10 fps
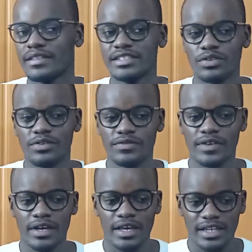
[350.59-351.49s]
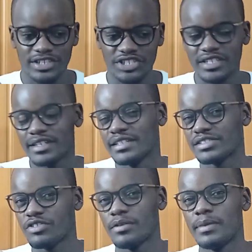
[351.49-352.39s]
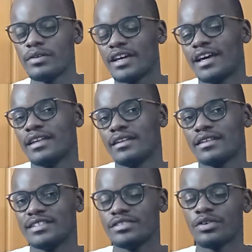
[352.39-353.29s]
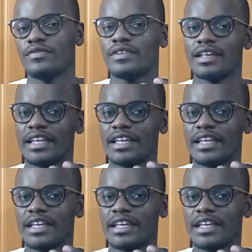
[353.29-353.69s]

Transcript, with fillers: They sort of gently scrub out and this sort of